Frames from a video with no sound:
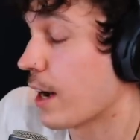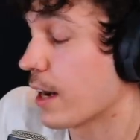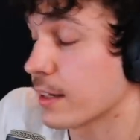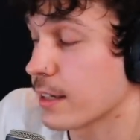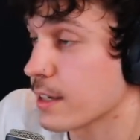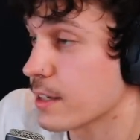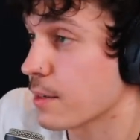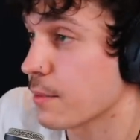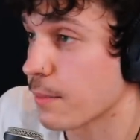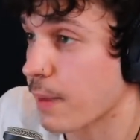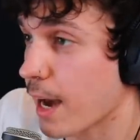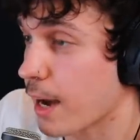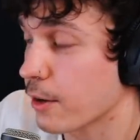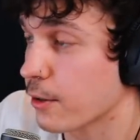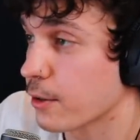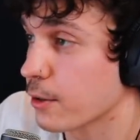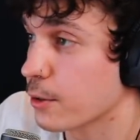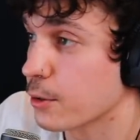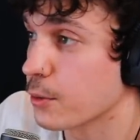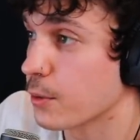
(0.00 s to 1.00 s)
It doesn't
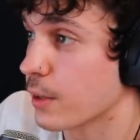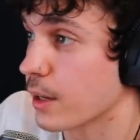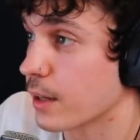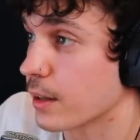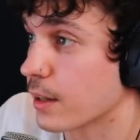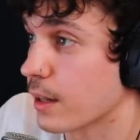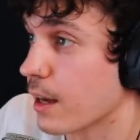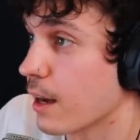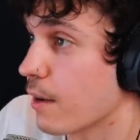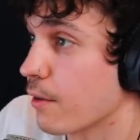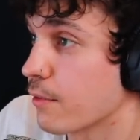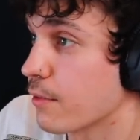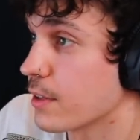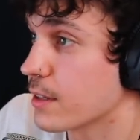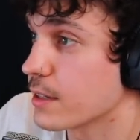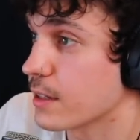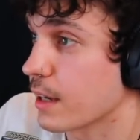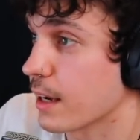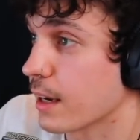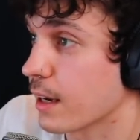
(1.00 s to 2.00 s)
matter who I love.
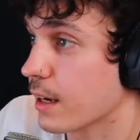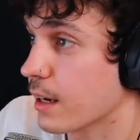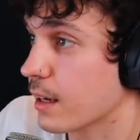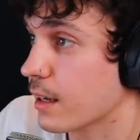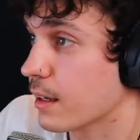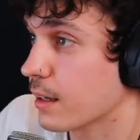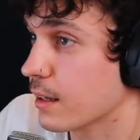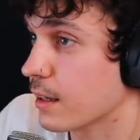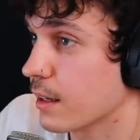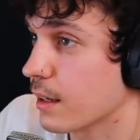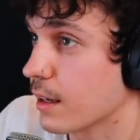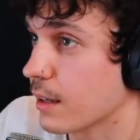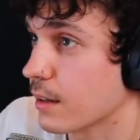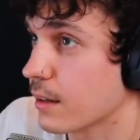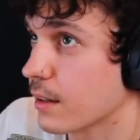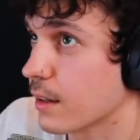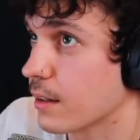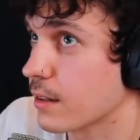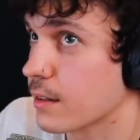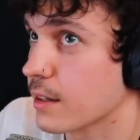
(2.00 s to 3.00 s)
It's like,
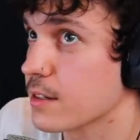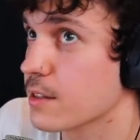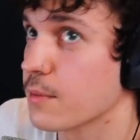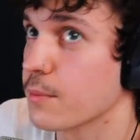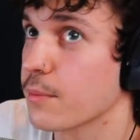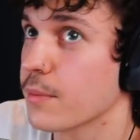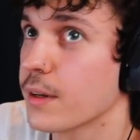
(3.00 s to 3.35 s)
it doesn't,